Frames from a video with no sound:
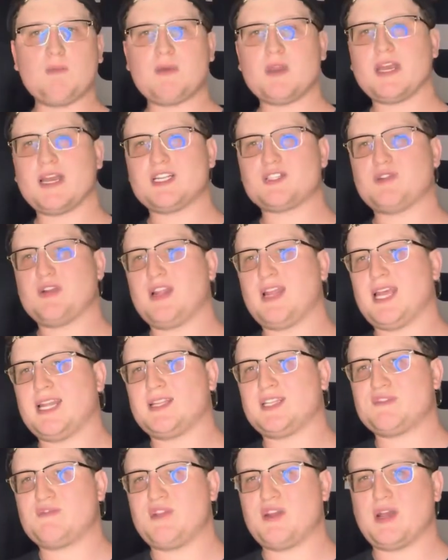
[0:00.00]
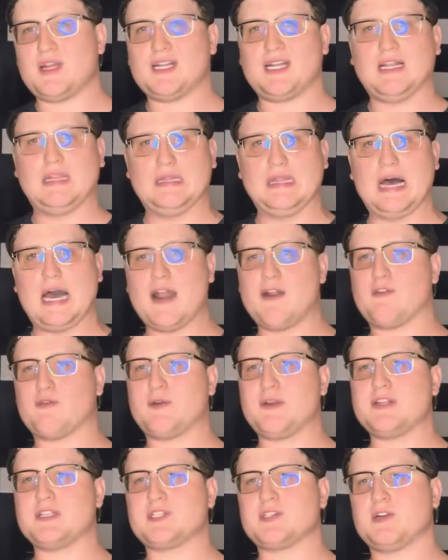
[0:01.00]
you guys really liked this video. I did a lot of
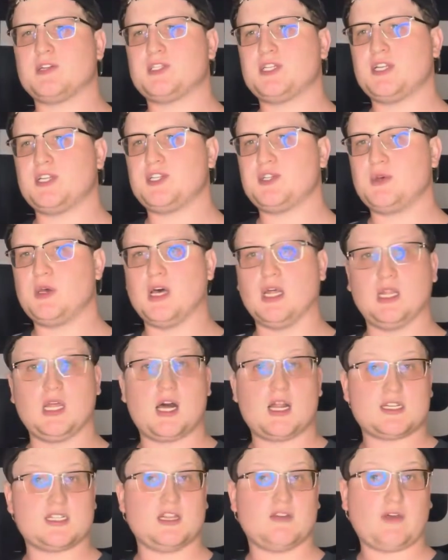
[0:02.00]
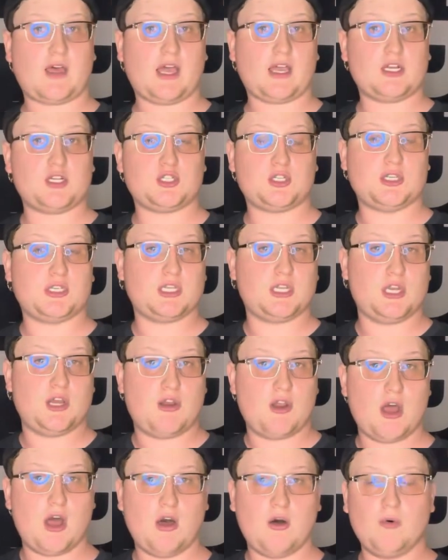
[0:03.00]
research into it, a lot of stuff I actually didn't
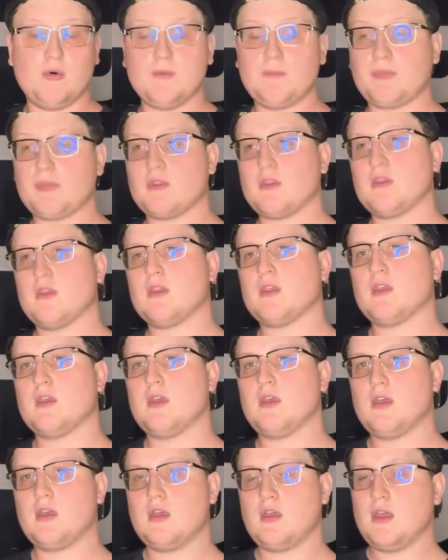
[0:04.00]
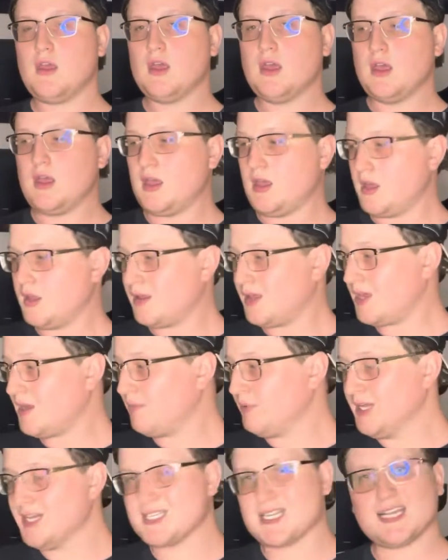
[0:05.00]
know. And
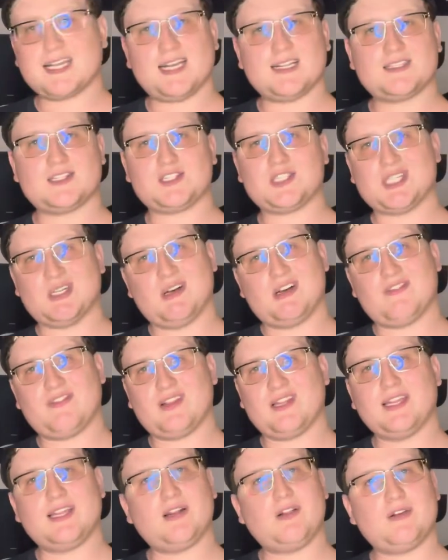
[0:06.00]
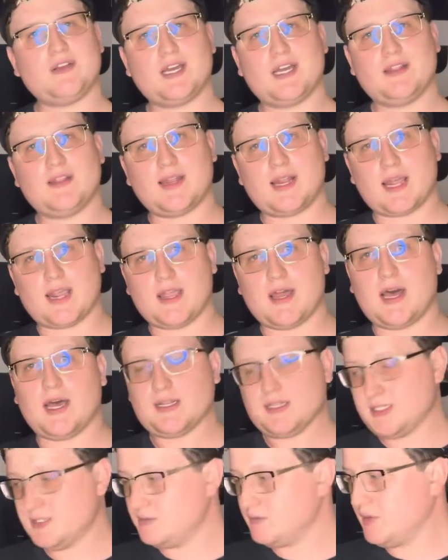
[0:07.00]
plus, I got to show off a little gun that I got,
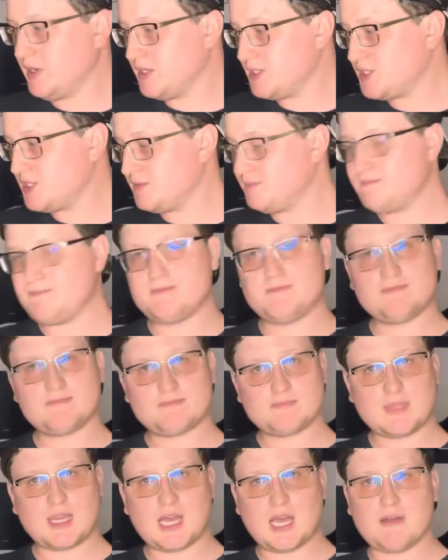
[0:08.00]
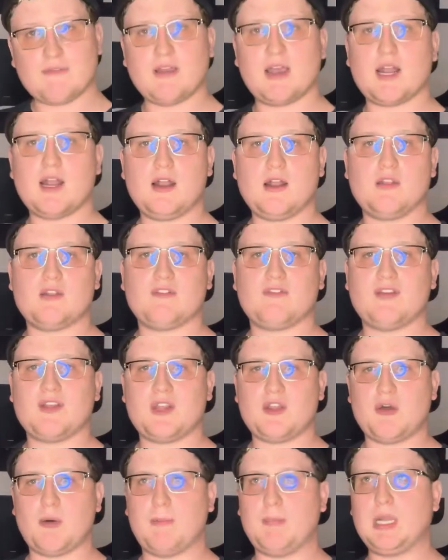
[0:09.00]
which I've got another
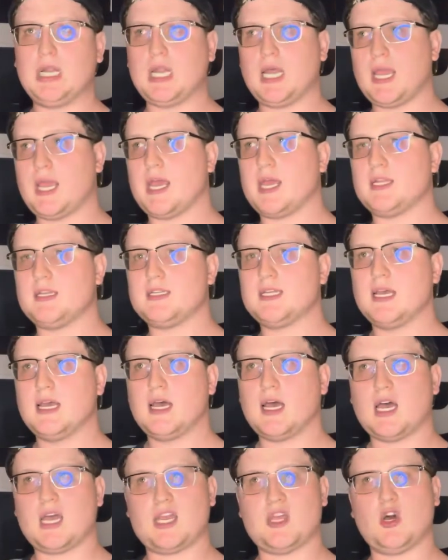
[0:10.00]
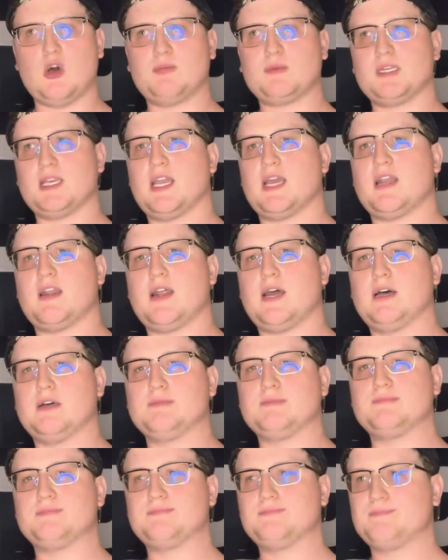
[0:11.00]
video planned. I hope to get it out.
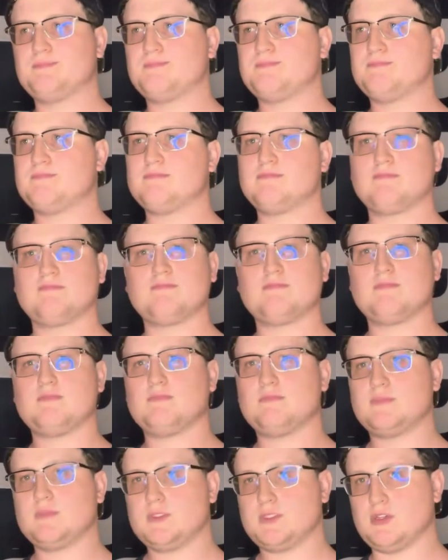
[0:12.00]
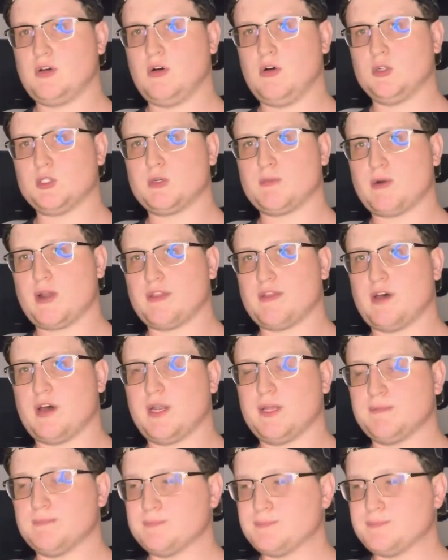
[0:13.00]
Don't hold your breath on it.